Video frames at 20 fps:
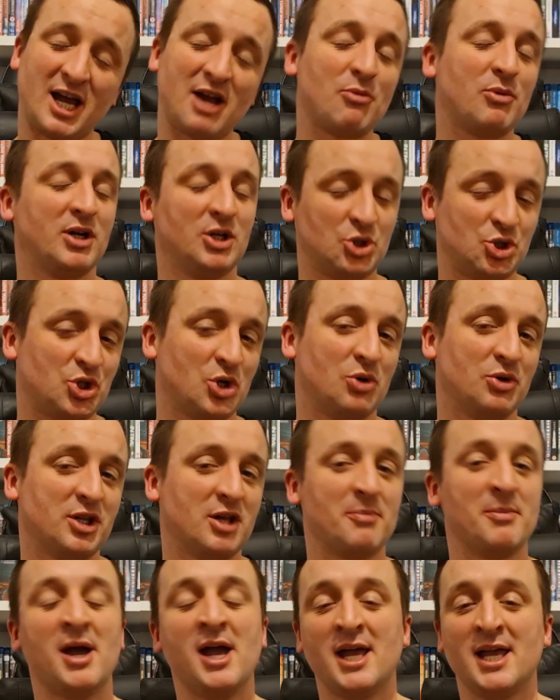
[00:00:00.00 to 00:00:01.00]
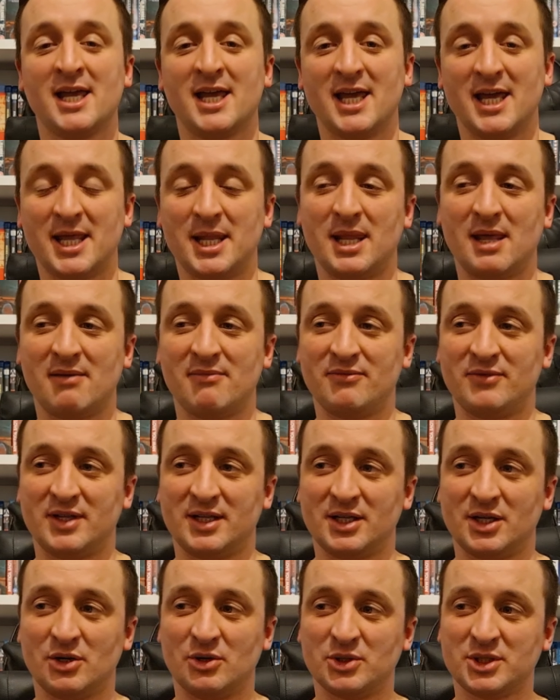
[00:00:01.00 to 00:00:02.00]
I will show them in them
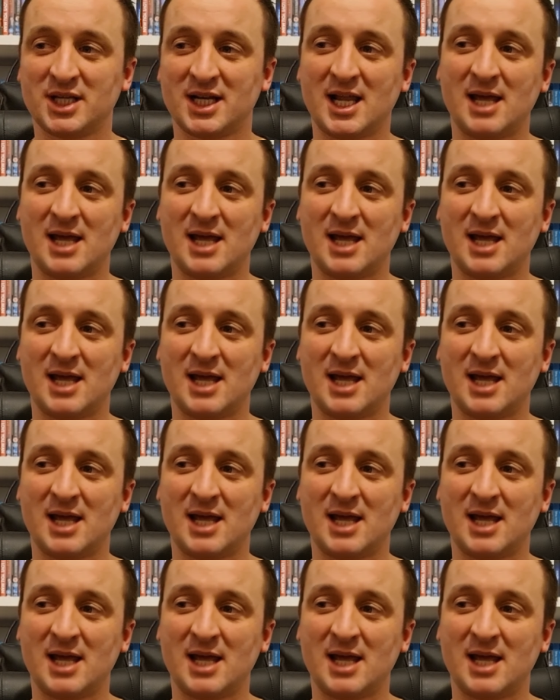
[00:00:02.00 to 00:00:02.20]
videos